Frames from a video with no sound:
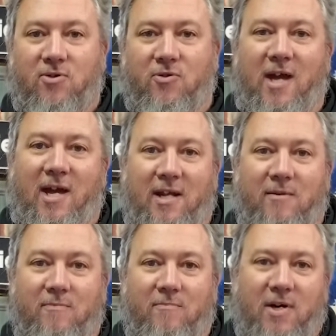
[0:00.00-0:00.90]

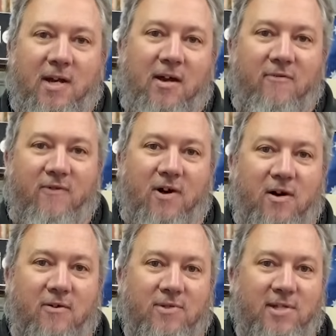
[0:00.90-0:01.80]
creating my own
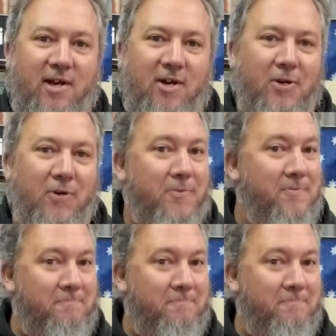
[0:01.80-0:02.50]
files. So